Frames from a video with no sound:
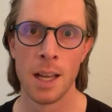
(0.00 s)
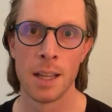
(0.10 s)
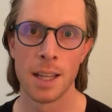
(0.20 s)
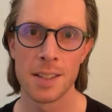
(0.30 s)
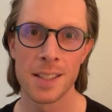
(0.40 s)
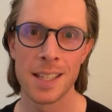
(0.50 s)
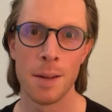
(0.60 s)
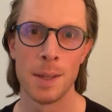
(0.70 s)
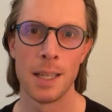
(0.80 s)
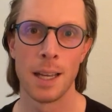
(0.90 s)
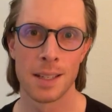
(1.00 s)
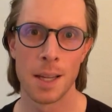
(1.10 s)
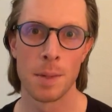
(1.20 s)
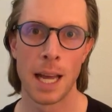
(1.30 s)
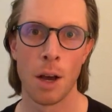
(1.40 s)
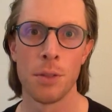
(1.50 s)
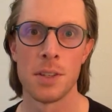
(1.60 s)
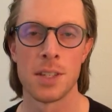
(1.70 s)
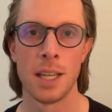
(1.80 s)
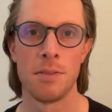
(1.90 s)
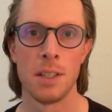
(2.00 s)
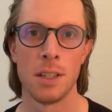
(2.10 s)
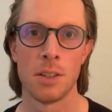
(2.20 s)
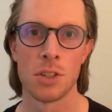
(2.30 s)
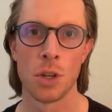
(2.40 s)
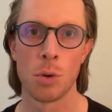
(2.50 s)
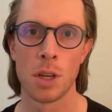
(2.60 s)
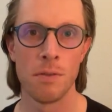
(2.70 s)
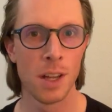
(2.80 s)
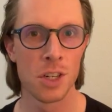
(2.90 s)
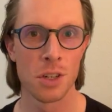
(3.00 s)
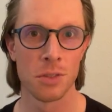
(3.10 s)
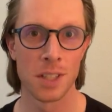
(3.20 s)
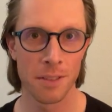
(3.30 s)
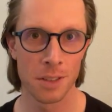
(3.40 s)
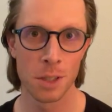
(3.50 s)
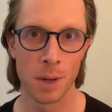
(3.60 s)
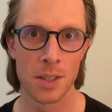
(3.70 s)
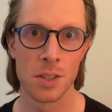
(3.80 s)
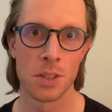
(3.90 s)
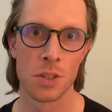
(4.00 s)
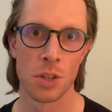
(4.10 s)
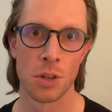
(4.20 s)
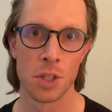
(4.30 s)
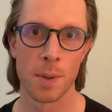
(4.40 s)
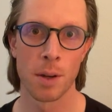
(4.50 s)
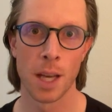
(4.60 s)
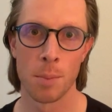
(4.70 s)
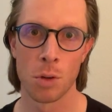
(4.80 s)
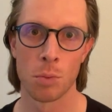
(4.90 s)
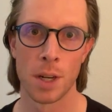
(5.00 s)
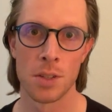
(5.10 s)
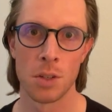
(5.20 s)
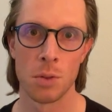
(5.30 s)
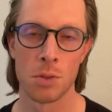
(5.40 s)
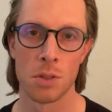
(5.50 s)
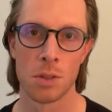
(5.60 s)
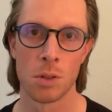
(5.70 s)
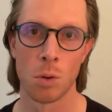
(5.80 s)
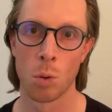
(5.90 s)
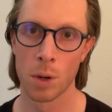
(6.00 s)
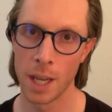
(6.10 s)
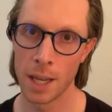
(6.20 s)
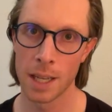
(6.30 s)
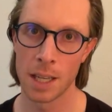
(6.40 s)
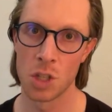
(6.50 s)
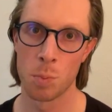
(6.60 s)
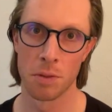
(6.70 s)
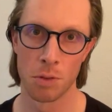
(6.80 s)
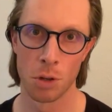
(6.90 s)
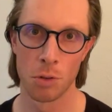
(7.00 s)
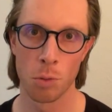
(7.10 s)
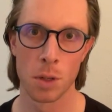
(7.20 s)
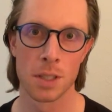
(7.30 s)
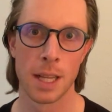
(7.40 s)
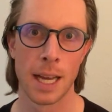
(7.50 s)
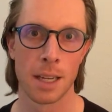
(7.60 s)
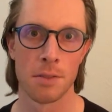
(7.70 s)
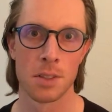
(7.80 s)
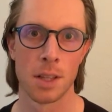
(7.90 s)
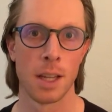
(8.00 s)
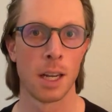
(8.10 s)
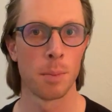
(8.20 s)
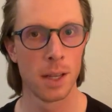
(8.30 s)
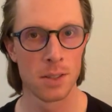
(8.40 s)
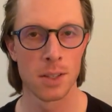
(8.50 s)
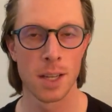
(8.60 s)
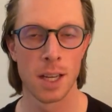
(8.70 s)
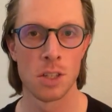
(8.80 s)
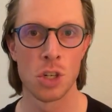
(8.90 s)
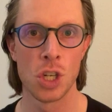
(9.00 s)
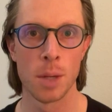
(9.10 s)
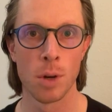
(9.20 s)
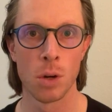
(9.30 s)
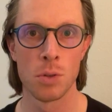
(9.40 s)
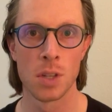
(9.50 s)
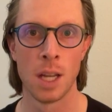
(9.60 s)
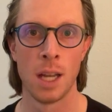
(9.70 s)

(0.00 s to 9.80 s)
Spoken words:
Let's examine health and safety. So conventional definitely raises concerns about chemical residues. Organic is preferred for its lack of synthetic pesticides and GMOs,